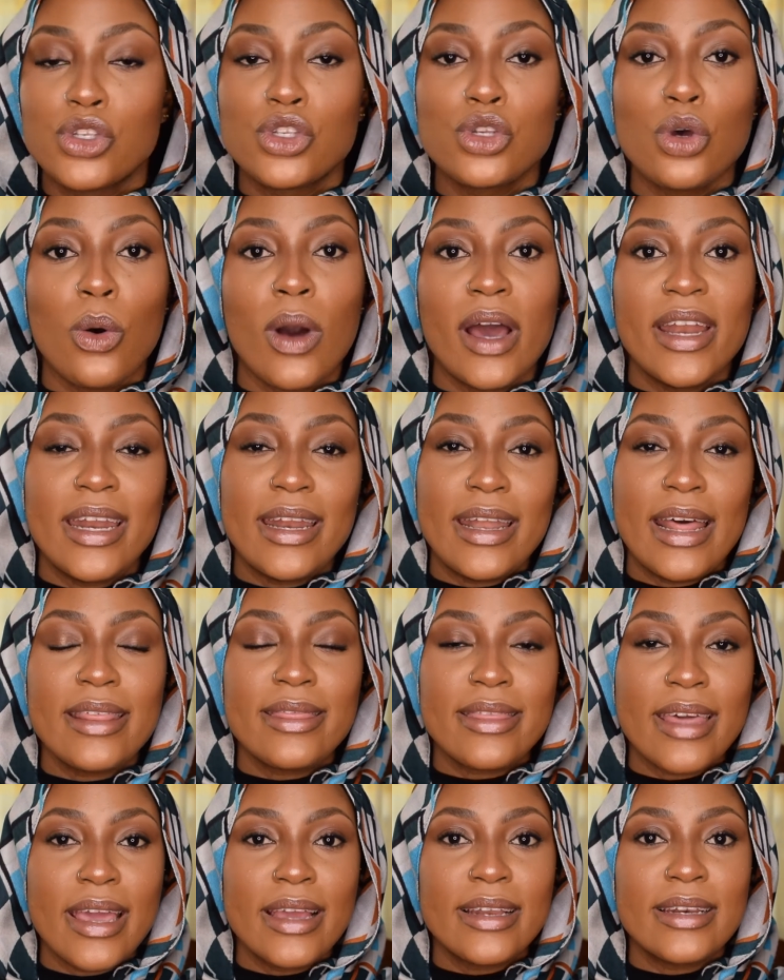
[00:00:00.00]
So
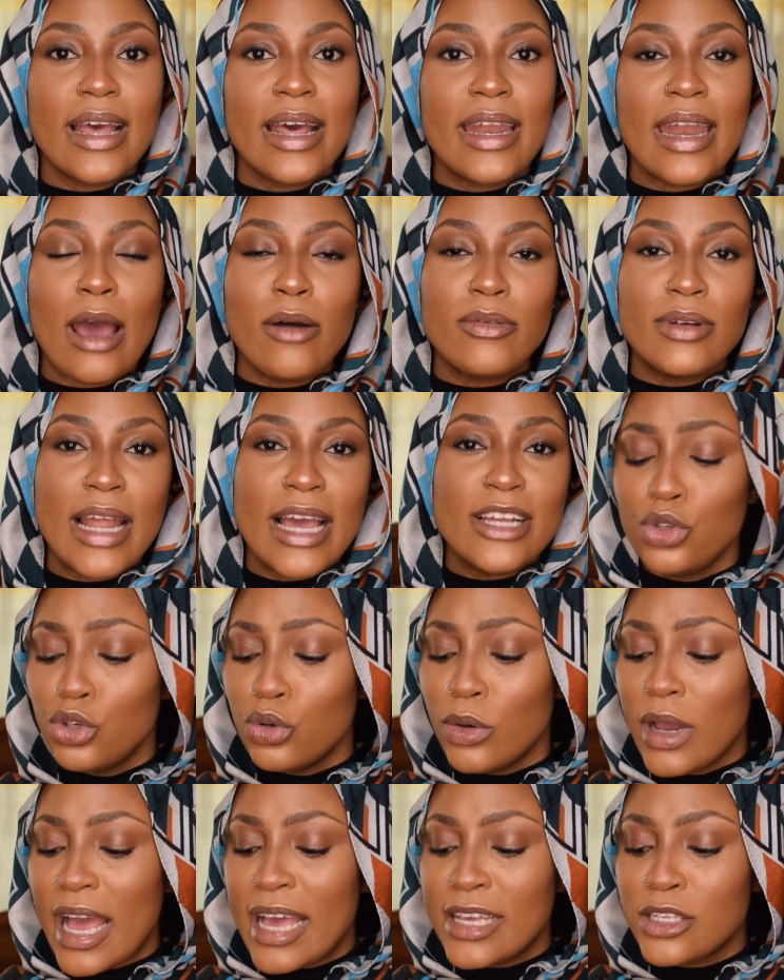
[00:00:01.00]
another thing that I would like
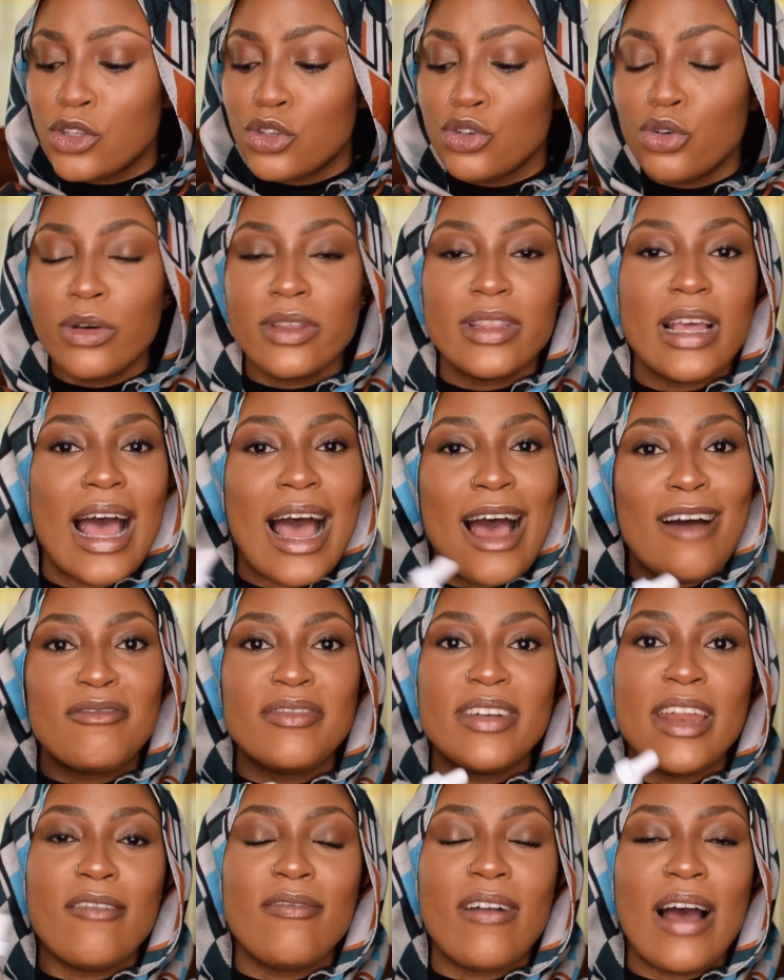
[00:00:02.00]
you guys to know, that
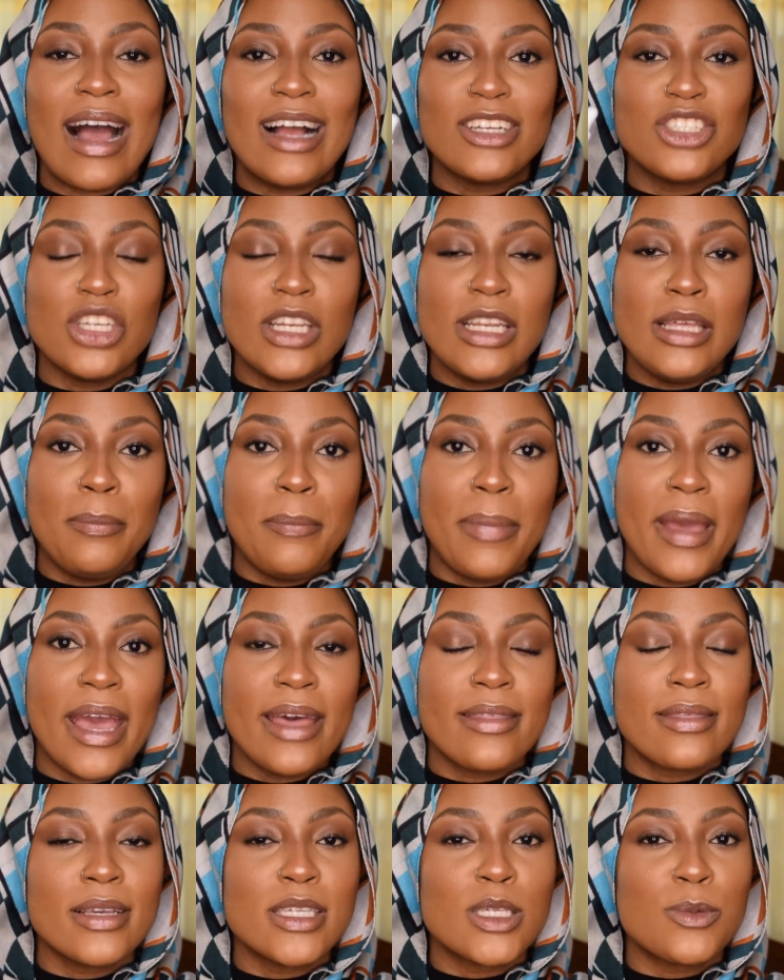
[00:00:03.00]
I've never actually
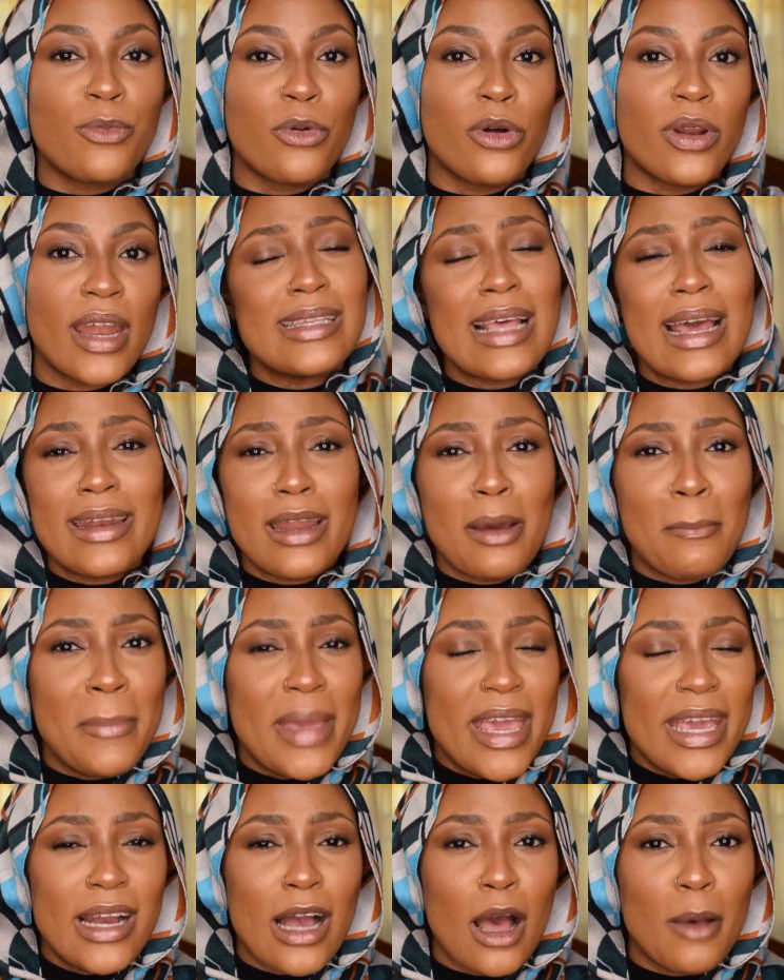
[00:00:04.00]
paired this product under
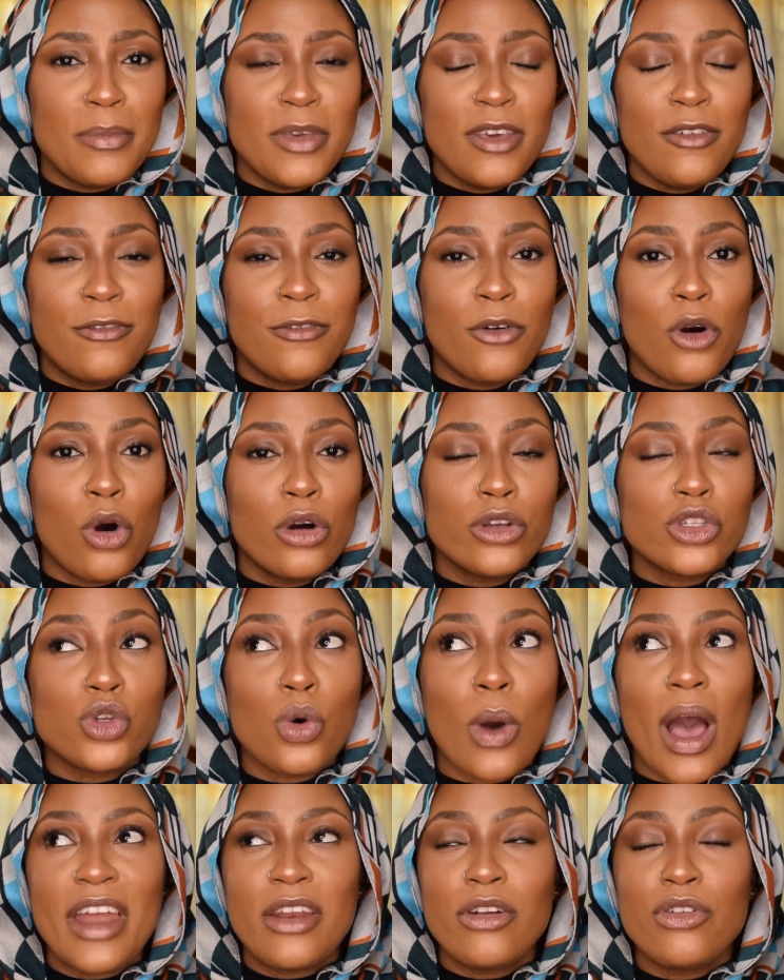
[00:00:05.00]
makeup before,
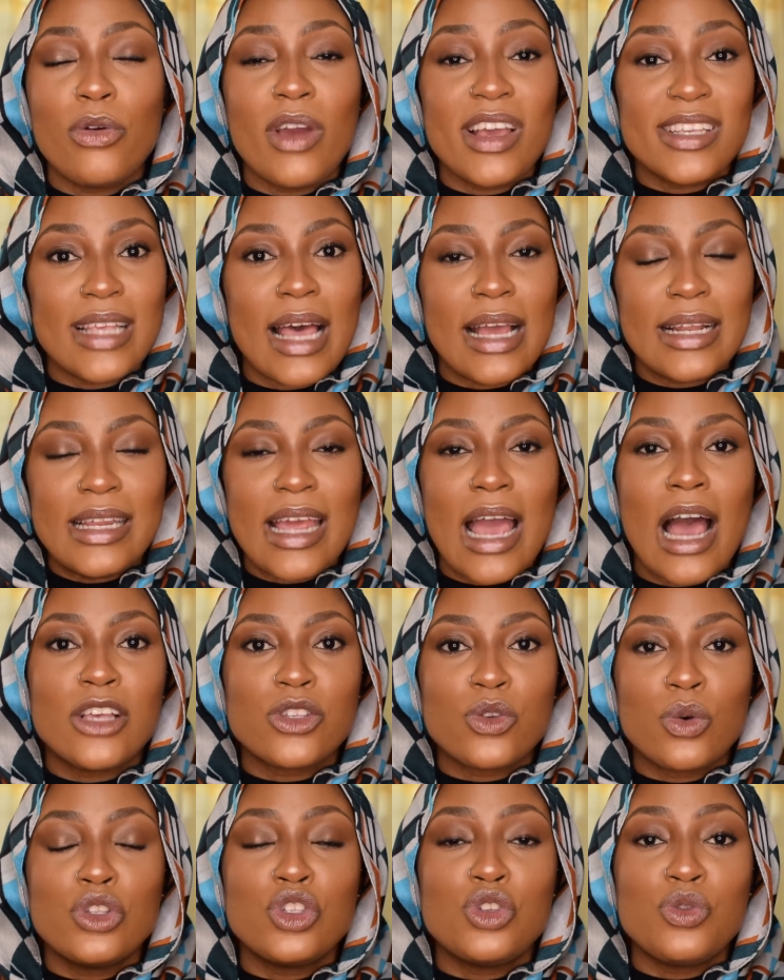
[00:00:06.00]
so I don't know exactly how
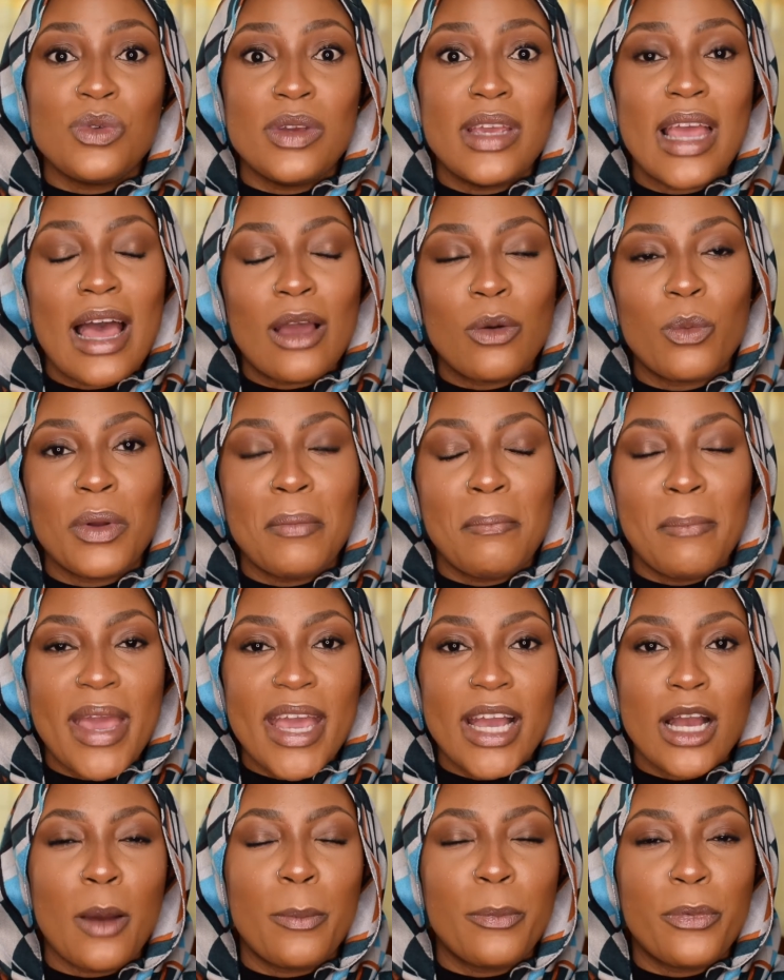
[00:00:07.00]
it's going to react with
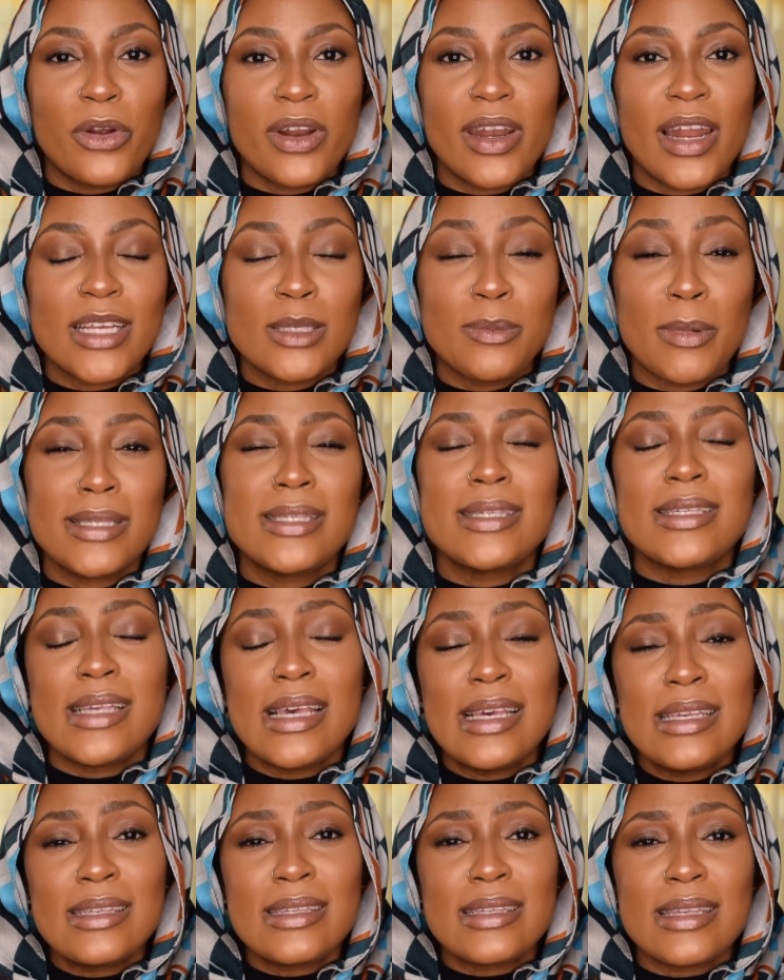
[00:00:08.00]
makeup products, but
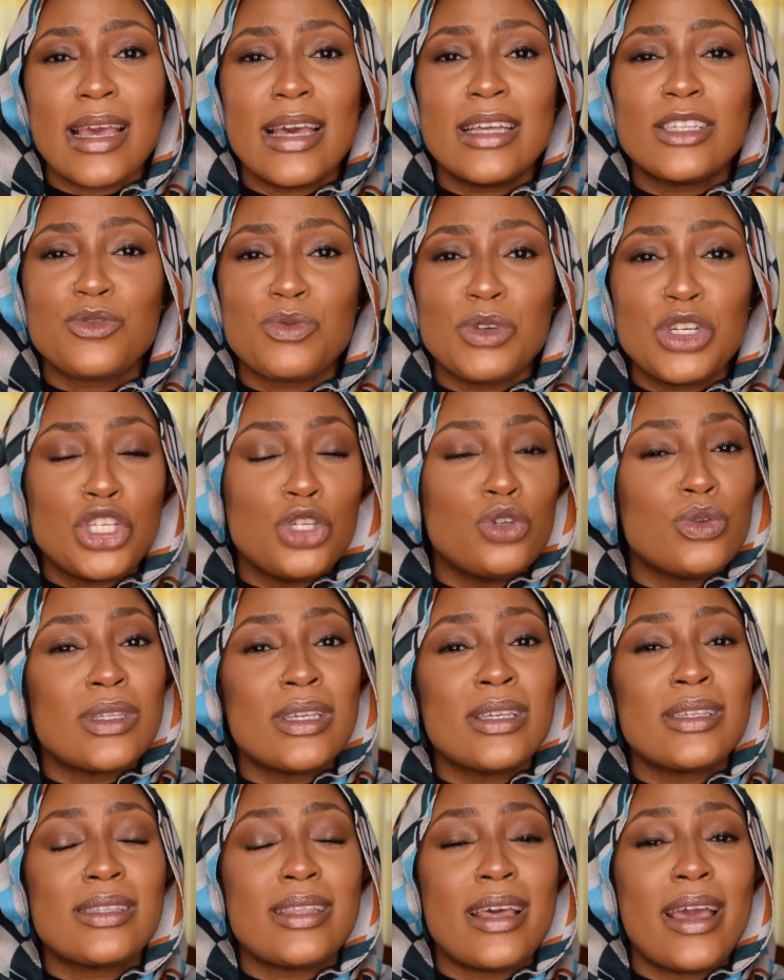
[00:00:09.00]
since it
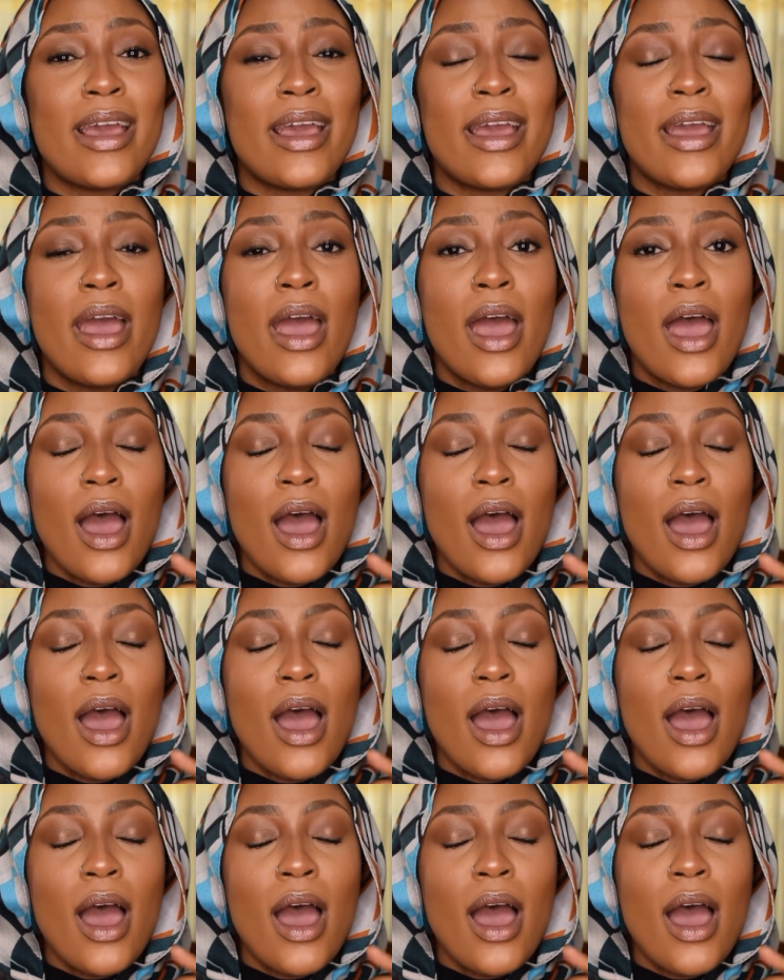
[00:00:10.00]
reduces the